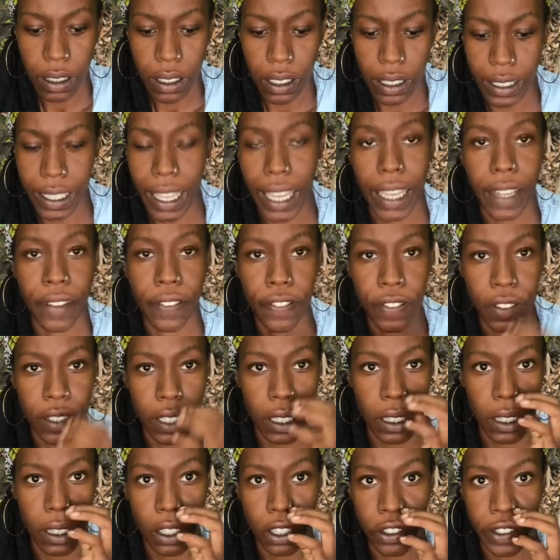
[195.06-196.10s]
life,
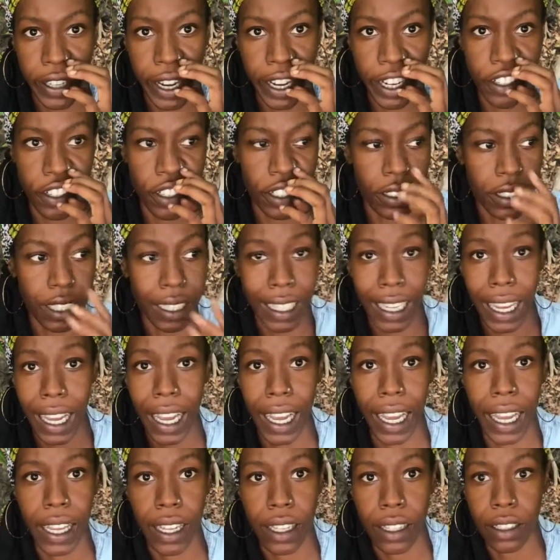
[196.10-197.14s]
to creation, to
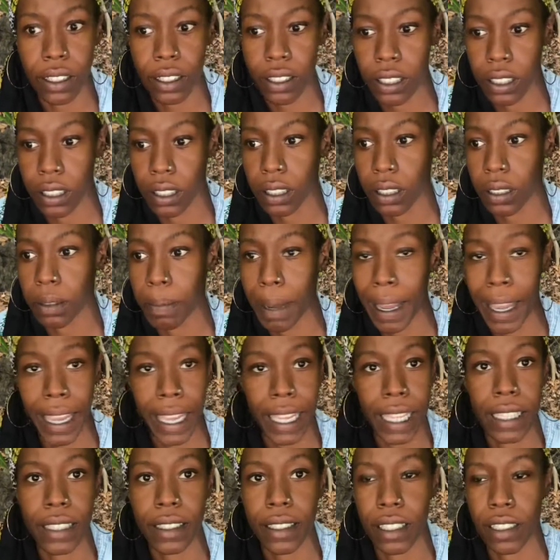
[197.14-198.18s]
God, to my
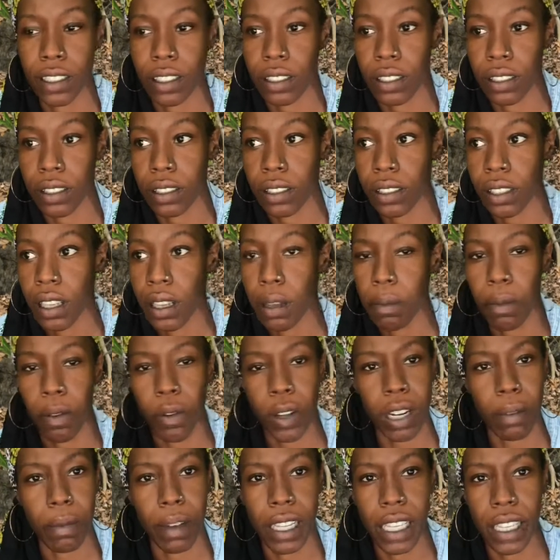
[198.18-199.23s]
ancestors. What
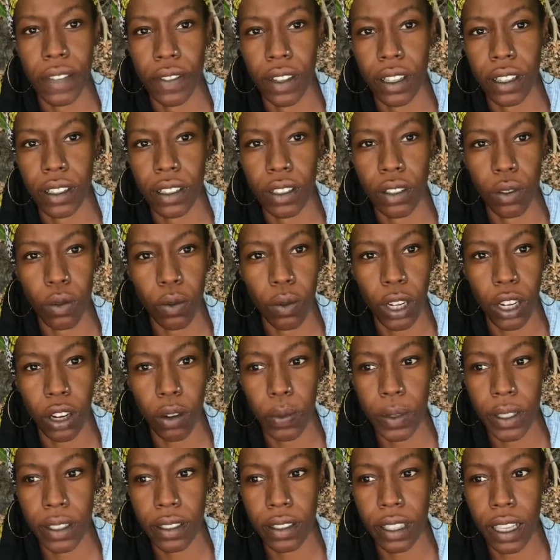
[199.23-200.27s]
are
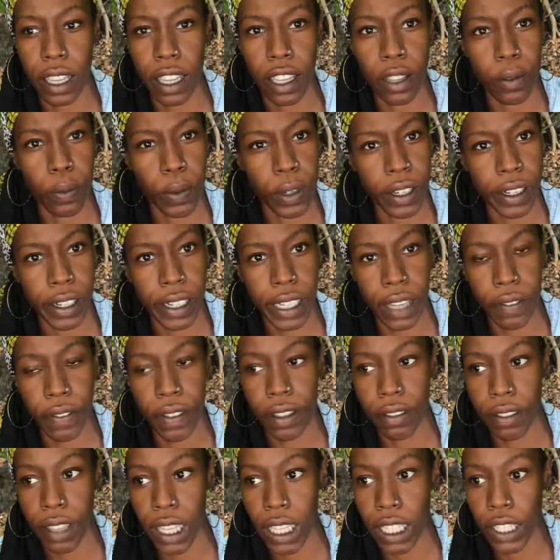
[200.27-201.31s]
we saying we're giving
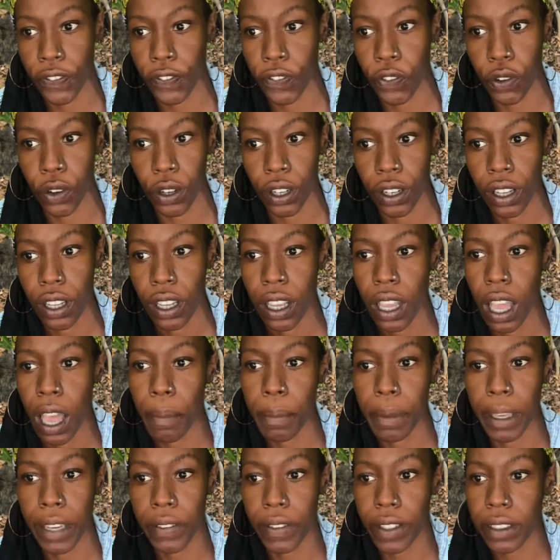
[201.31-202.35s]
thanks for? I'm
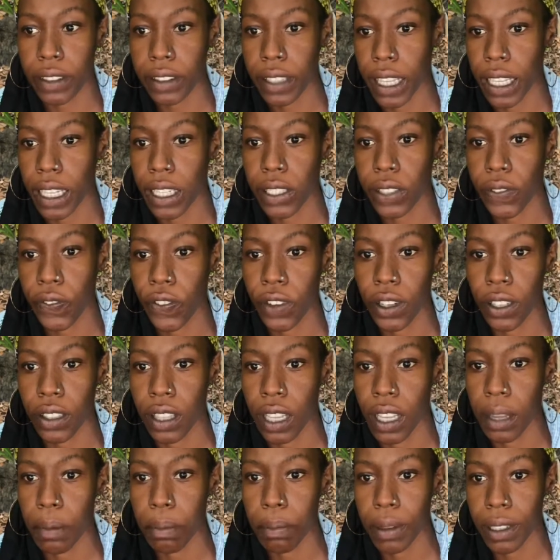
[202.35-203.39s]
giving thanks for
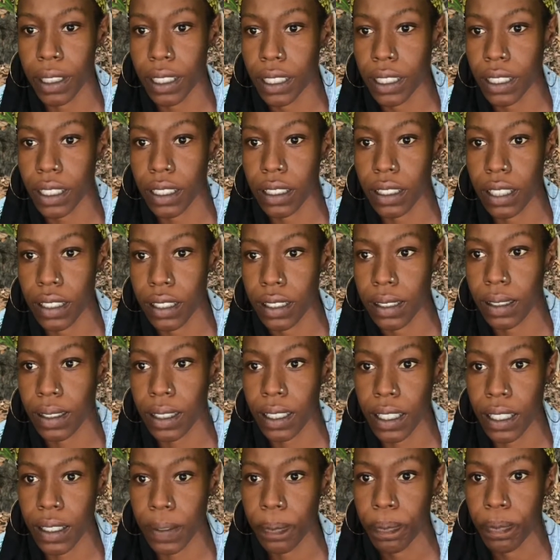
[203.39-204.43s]
the ability to see
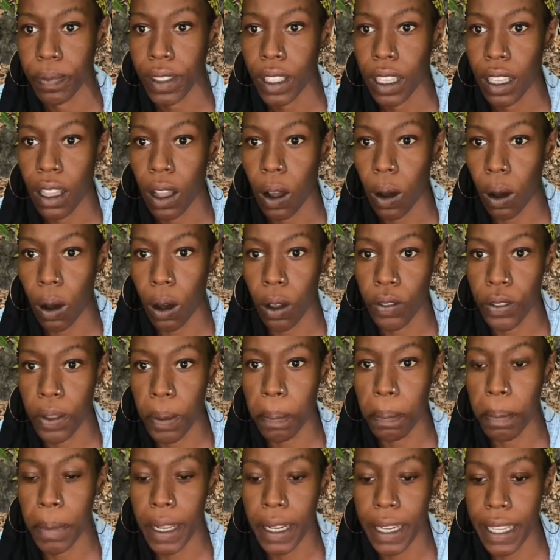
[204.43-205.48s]
all the
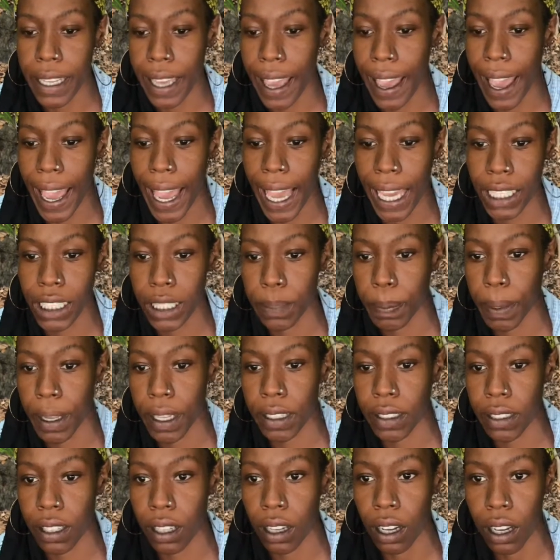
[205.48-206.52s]
many
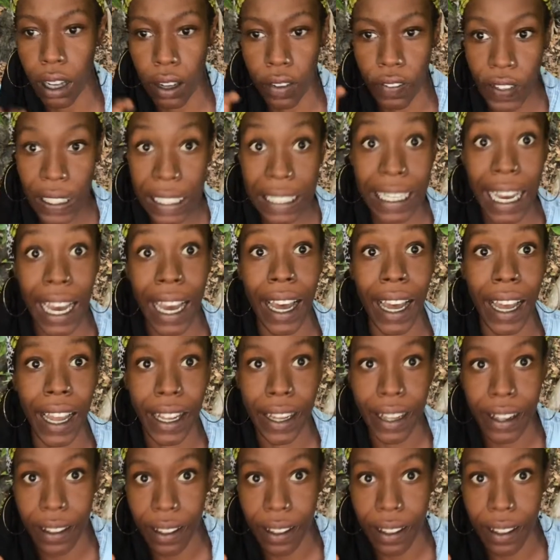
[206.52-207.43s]
aspects of God